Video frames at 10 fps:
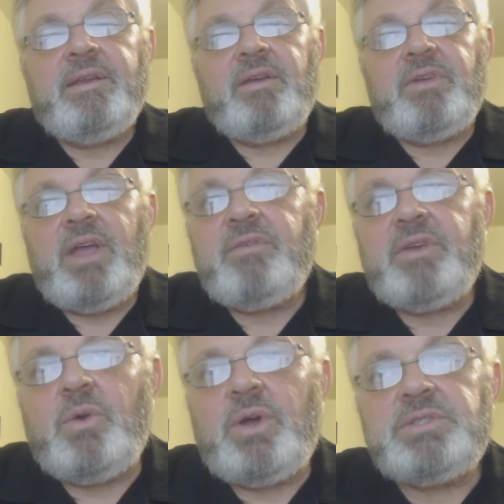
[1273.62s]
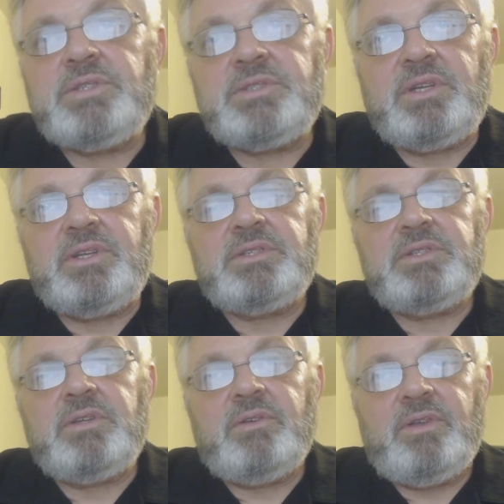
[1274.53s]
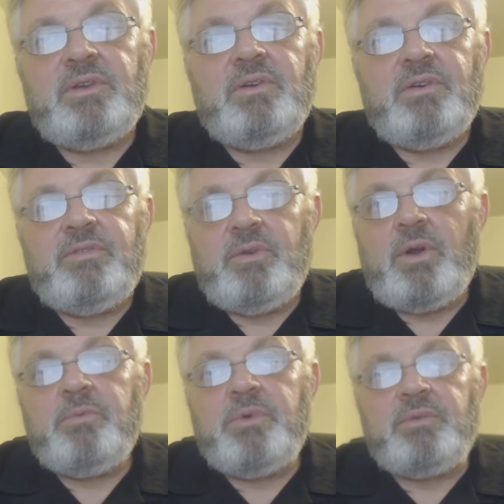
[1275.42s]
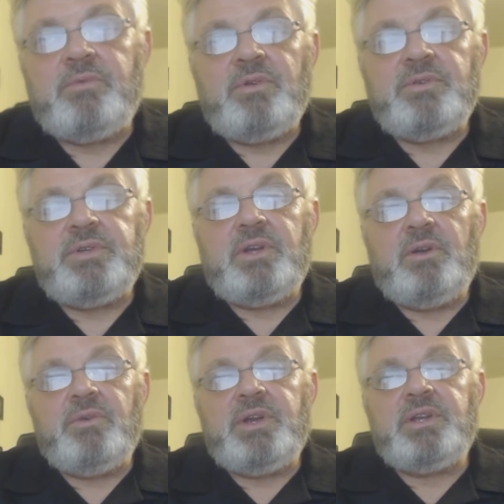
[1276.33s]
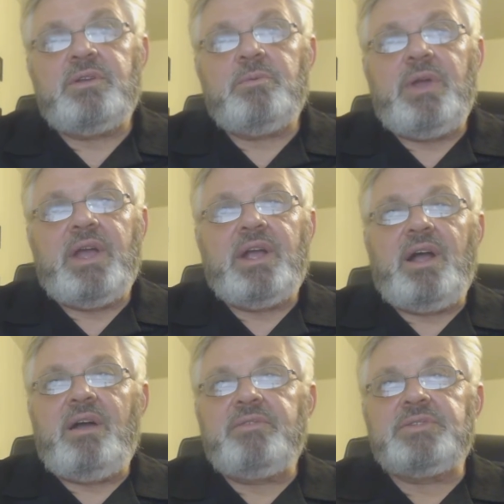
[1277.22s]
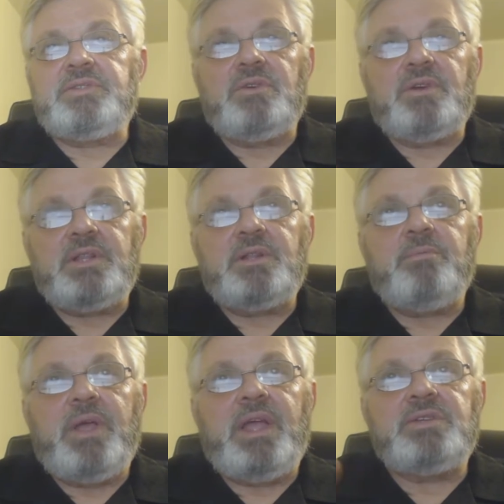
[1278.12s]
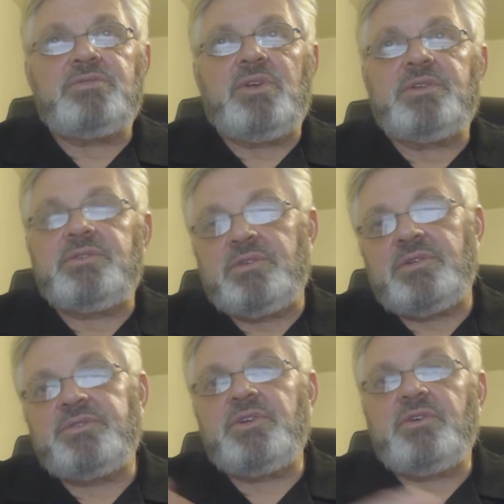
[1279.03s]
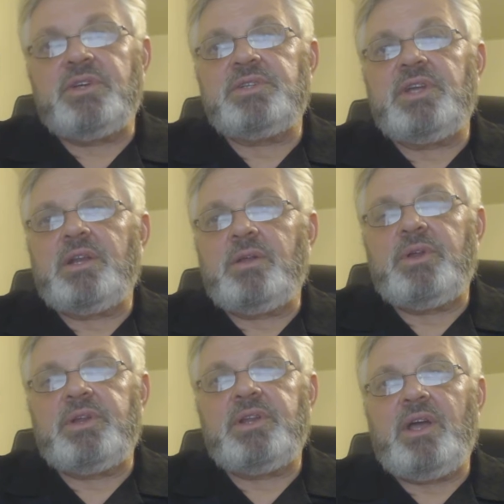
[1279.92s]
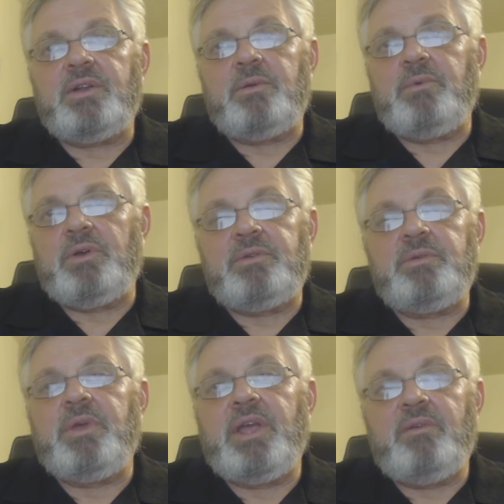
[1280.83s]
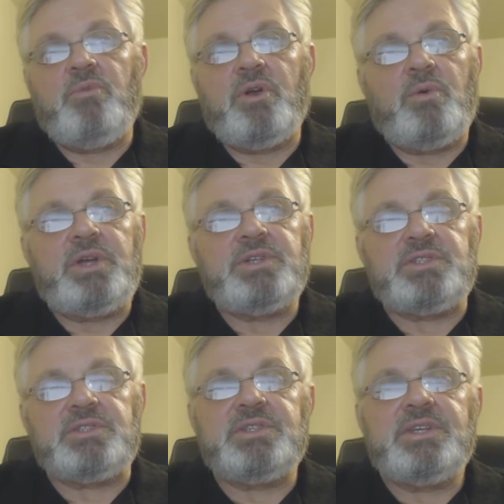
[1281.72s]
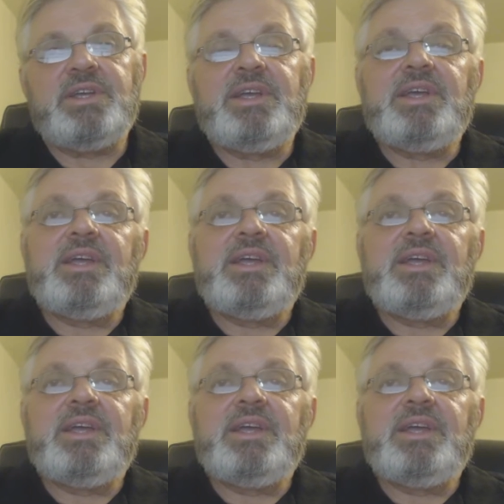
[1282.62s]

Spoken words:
Now, if you have any questions on this, if you are pre-enrolled, you can go right into your back office and look at the pay structure, and it'll show you exactly what I talked to you about. You may have more questions. If